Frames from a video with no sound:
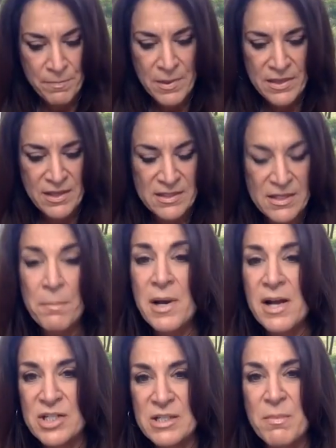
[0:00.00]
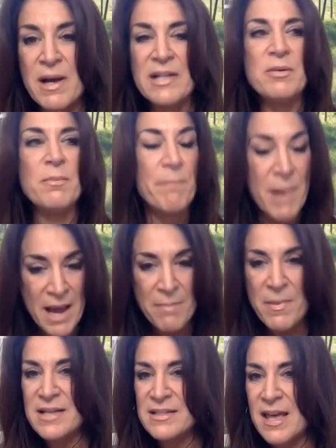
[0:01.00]
the subconscious mind, to
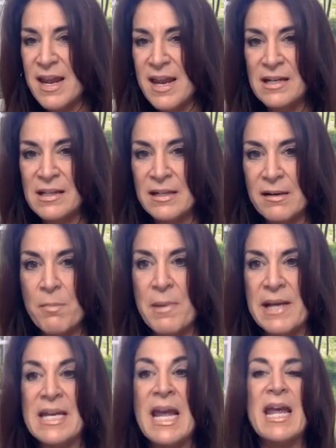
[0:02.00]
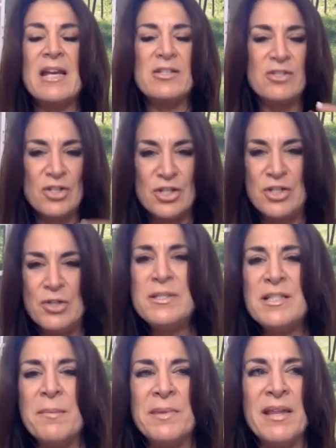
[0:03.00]
bypass that analytical mind, is to do
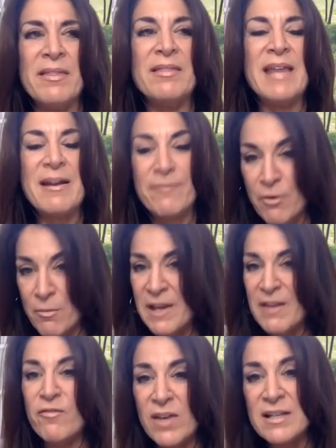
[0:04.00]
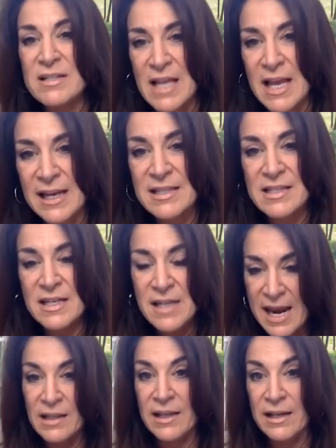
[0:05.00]
something that for me feels like it's an
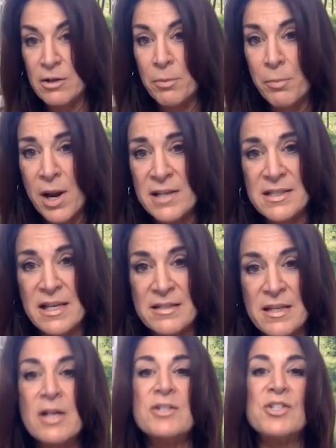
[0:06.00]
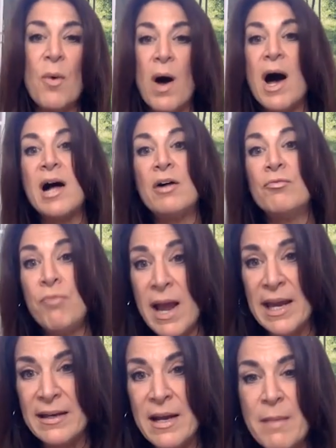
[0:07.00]
analytical process. So I'll
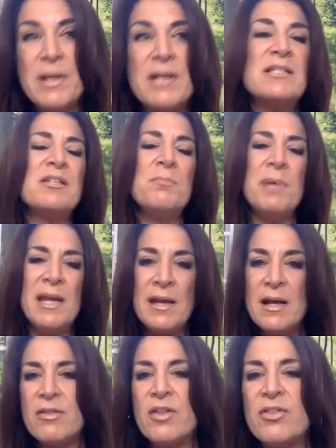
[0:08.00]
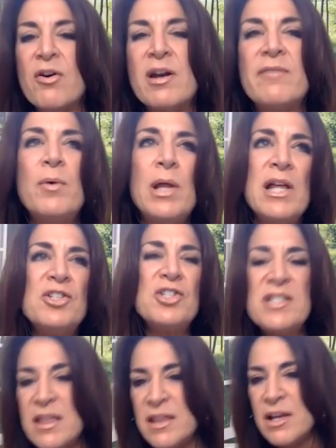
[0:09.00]
write, because to me, the thought of, well, I'll
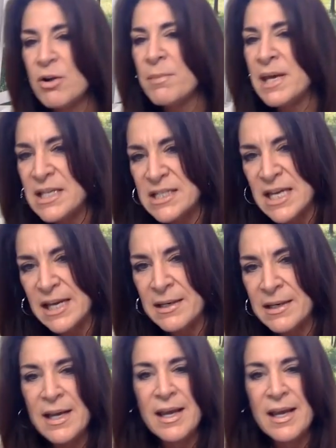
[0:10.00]
just sit there and meditate.